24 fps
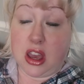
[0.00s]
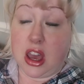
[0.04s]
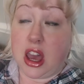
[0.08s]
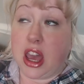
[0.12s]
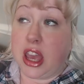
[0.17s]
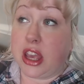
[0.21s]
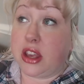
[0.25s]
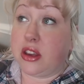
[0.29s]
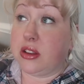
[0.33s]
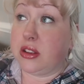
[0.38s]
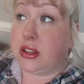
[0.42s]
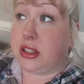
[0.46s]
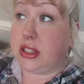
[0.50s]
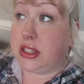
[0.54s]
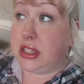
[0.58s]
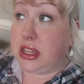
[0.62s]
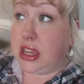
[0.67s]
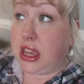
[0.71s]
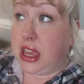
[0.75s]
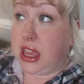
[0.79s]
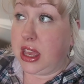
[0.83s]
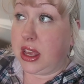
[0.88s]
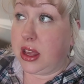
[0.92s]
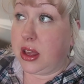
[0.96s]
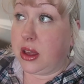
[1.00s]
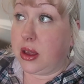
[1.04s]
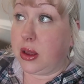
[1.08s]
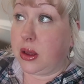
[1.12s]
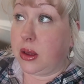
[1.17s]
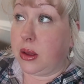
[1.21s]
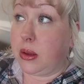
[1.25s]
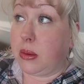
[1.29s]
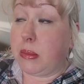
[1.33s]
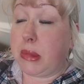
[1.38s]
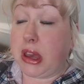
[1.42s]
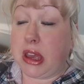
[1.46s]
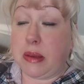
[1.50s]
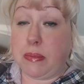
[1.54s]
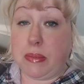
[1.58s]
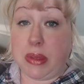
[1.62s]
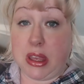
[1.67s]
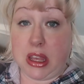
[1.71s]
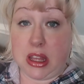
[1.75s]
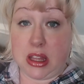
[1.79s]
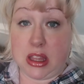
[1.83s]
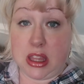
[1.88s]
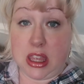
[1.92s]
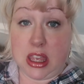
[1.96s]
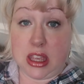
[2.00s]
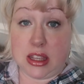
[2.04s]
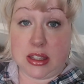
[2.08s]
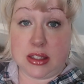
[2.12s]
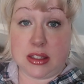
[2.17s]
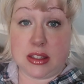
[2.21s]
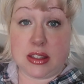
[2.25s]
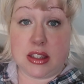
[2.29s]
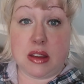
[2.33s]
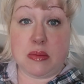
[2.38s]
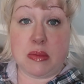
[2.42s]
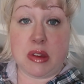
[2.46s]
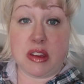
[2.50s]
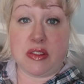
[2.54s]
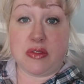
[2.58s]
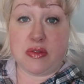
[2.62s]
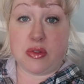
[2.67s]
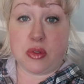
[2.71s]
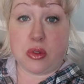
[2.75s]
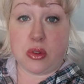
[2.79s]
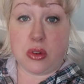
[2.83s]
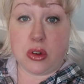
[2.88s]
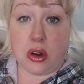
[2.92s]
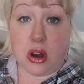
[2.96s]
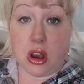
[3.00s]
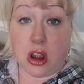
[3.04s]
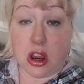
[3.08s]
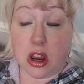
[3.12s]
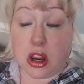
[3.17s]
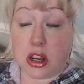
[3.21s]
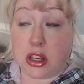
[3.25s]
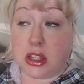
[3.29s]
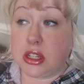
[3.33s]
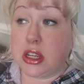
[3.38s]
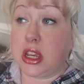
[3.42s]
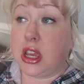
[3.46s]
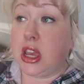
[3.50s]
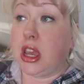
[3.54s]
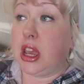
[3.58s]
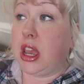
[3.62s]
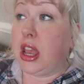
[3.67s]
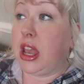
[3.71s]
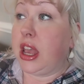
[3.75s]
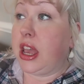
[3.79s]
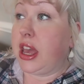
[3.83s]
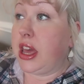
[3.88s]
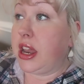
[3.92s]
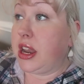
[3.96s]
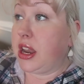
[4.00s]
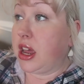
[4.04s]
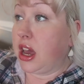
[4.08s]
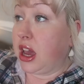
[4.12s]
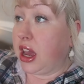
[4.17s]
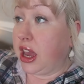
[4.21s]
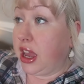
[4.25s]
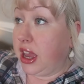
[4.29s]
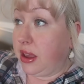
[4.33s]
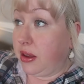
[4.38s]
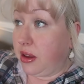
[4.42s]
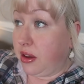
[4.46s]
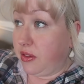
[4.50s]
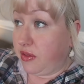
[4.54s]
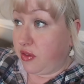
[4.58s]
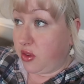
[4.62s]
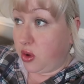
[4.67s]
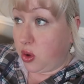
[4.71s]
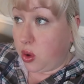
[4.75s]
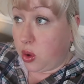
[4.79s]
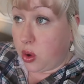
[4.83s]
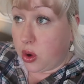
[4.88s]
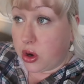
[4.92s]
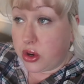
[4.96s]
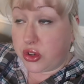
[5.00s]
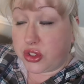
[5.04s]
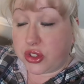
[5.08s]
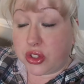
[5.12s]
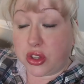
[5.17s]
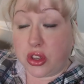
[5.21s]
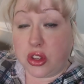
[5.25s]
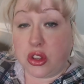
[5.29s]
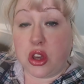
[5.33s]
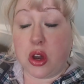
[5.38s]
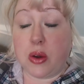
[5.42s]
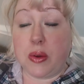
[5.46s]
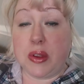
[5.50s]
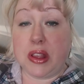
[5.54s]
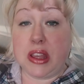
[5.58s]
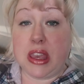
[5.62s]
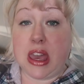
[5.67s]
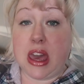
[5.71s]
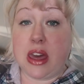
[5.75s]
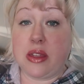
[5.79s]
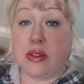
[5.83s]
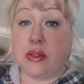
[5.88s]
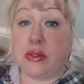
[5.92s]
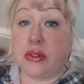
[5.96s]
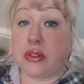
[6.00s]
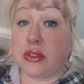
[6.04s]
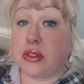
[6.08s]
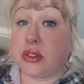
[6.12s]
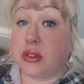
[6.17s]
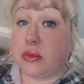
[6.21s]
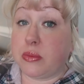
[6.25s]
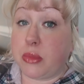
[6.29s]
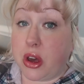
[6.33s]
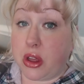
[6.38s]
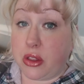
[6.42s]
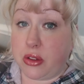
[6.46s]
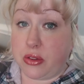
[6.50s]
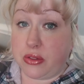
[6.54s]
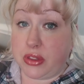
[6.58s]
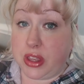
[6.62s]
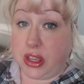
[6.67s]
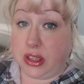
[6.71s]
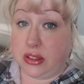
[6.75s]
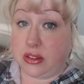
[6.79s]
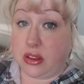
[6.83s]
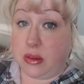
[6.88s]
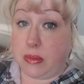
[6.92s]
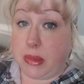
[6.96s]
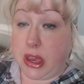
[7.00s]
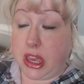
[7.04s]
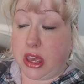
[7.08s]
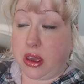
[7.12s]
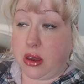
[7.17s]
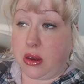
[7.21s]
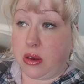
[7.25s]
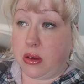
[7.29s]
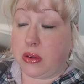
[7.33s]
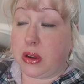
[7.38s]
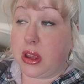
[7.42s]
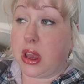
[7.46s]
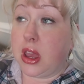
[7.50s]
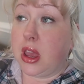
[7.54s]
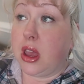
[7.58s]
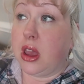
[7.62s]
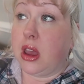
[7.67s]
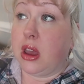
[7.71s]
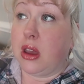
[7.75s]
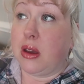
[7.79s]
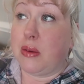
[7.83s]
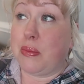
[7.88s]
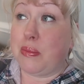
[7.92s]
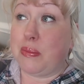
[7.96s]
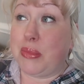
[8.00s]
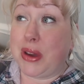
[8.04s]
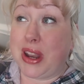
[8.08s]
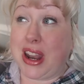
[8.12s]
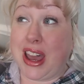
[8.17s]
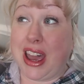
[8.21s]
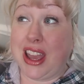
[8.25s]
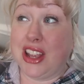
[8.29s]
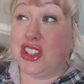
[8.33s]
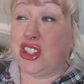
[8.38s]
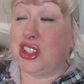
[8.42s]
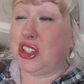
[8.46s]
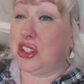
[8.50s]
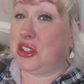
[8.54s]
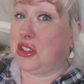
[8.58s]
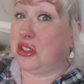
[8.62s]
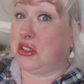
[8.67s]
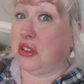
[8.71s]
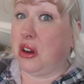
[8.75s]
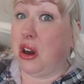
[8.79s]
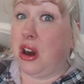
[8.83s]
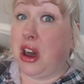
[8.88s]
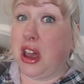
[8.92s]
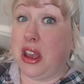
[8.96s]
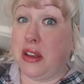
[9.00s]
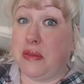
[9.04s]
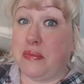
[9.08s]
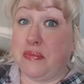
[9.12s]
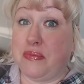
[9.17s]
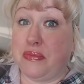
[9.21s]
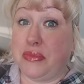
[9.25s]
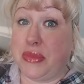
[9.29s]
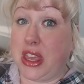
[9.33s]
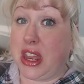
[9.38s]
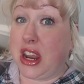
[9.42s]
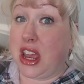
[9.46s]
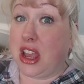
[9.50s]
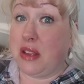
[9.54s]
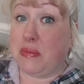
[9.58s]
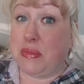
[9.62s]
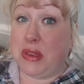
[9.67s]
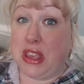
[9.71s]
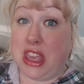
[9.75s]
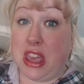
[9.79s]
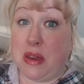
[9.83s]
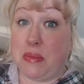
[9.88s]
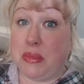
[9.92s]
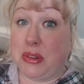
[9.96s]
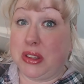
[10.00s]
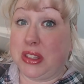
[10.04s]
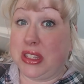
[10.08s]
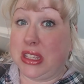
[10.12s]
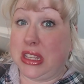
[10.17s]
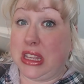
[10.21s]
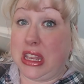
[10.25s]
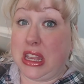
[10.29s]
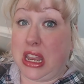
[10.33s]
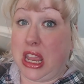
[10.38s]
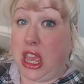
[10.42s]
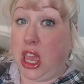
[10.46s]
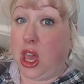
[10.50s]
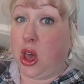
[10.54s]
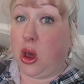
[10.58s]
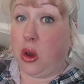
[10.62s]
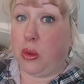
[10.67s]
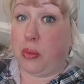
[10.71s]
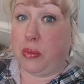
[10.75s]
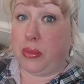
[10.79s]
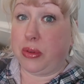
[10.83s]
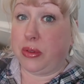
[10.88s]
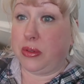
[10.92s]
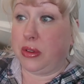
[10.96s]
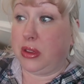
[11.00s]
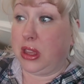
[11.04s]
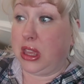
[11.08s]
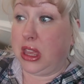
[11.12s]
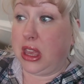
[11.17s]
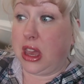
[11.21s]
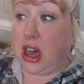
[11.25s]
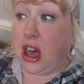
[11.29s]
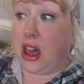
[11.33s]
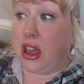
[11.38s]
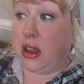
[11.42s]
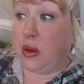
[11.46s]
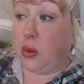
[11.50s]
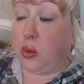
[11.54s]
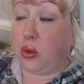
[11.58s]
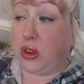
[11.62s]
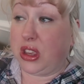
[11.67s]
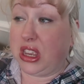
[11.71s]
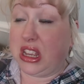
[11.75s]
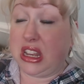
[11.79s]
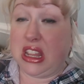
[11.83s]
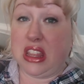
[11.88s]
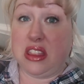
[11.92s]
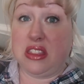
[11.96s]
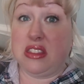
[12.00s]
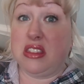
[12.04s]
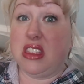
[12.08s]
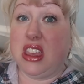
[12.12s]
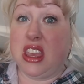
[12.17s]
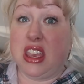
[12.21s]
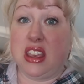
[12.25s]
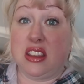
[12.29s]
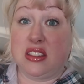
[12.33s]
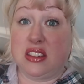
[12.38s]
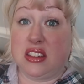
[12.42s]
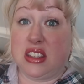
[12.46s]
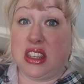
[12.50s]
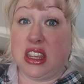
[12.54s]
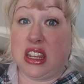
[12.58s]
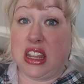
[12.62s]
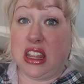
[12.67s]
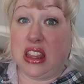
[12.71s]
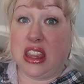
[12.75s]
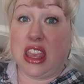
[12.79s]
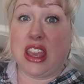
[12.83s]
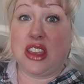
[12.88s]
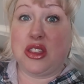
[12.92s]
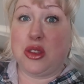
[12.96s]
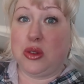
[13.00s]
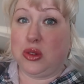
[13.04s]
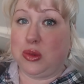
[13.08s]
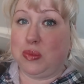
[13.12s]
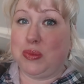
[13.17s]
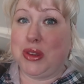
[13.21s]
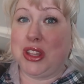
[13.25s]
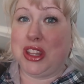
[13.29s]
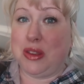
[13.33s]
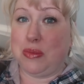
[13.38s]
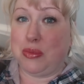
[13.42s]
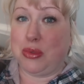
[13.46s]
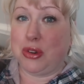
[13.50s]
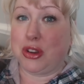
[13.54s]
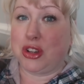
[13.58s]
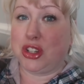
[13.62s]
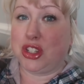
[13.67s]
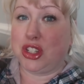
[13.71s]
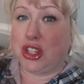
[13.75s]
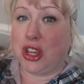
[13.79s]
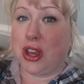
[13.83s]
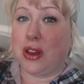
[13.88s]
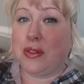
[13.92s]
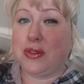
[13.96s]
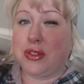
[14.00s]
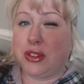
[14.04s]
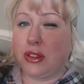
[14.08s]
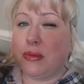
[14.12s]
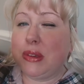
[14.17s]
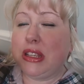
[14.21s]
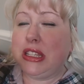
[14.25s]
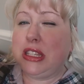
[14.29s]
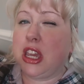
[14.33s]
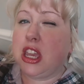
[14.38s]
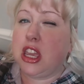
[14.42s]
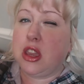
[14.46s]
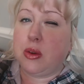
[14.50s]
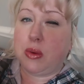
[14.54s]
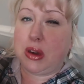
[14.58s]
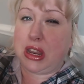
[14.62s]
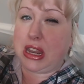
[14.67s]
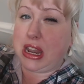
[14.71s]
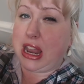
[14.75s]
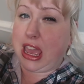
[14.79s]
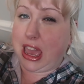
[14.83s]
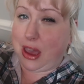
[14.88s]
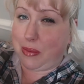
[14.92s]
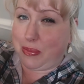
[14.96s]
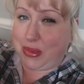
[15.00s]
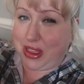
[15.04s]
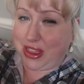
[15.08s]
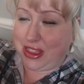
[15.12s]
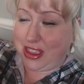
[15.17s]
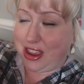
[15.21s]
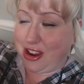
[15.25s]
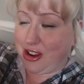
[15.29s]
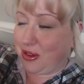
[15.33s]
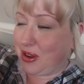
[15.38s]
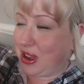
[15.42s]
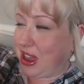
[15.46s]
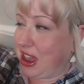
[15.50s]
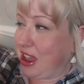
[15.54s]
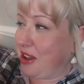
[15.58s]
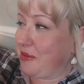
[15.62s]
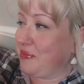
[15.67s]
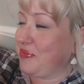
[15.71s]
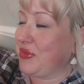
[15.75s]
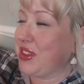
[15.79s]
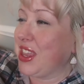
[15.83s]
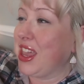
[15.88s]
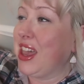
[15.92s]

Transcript: I could take my big list and my full cart and I, of course, could go and gather the smaller things on my own, but I just thought that I'd be able to get help uh, getting things, getting like those Billy bookshelves. Let me tell you what had happened there, okay?